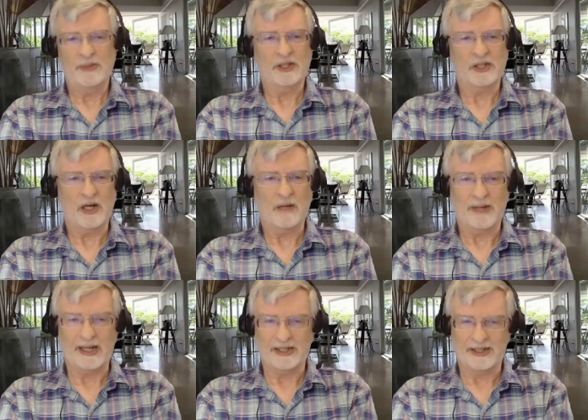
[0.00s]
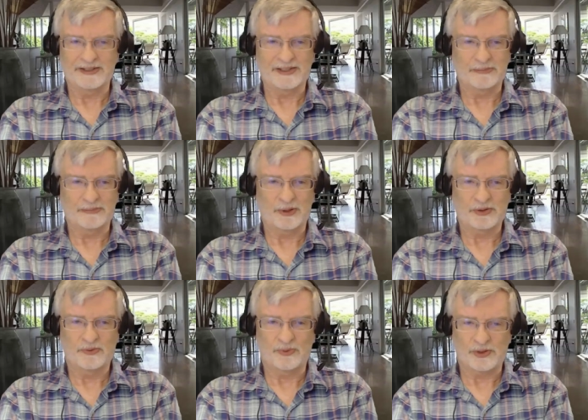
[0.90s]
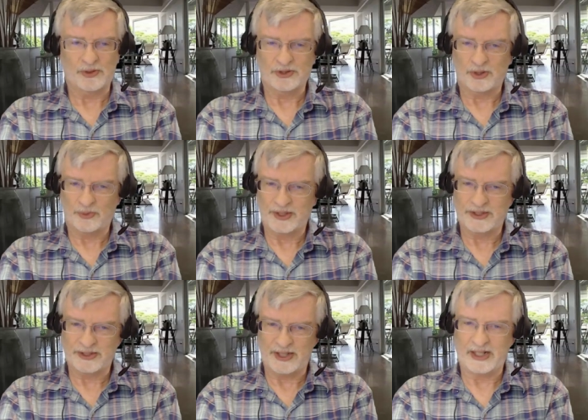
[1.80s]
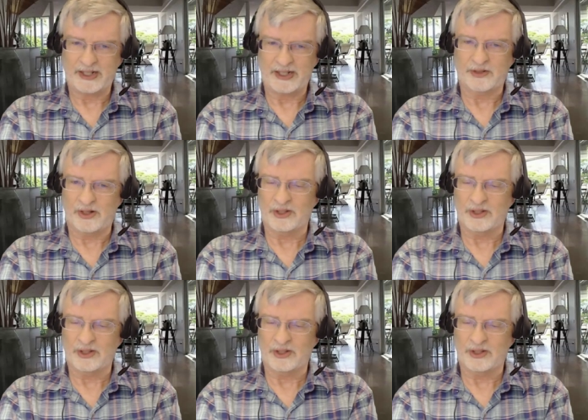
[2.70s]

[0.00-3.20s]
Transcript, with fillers: in combat against the spiritual forces so we can stand against all